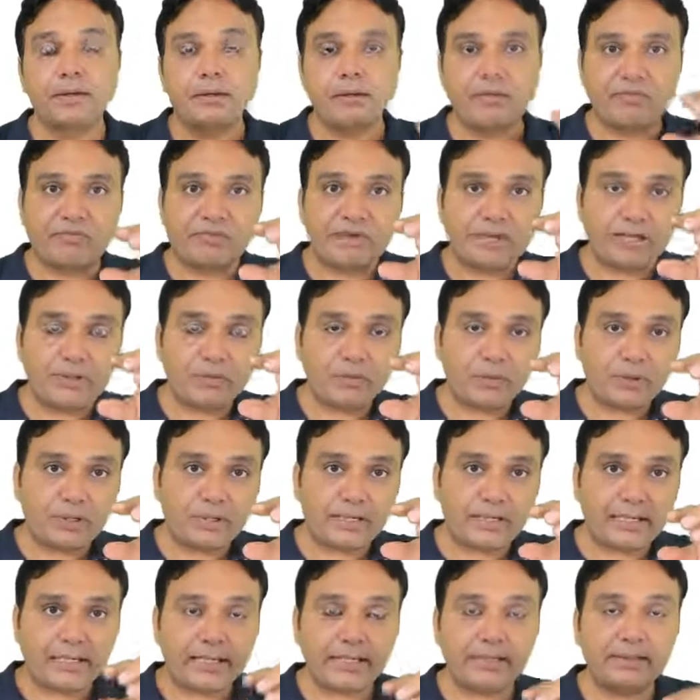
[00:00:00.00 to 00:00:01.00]
When you are
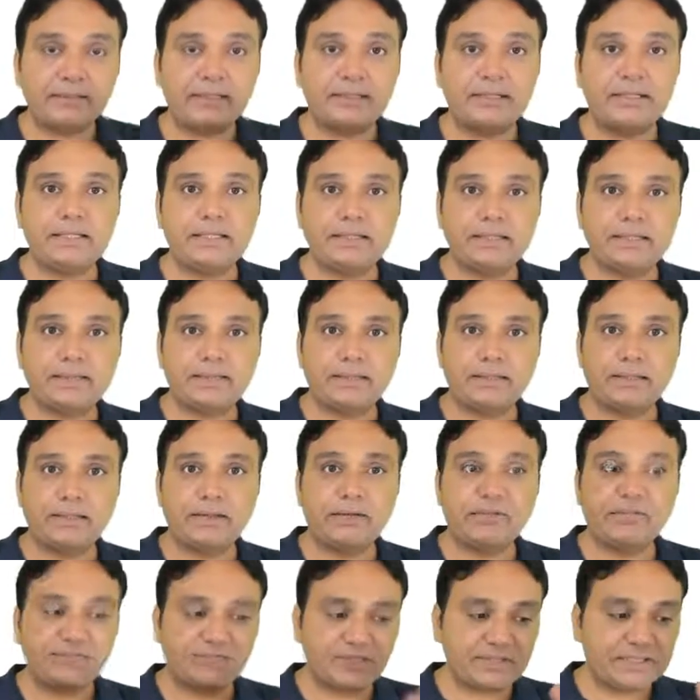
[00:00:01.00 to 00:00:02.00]
reading the case study,
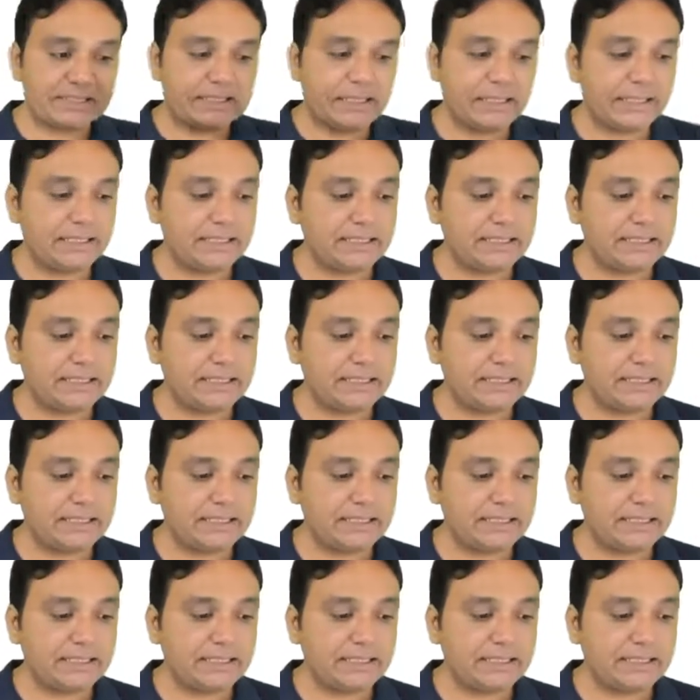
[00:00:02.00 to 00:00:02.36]
firstly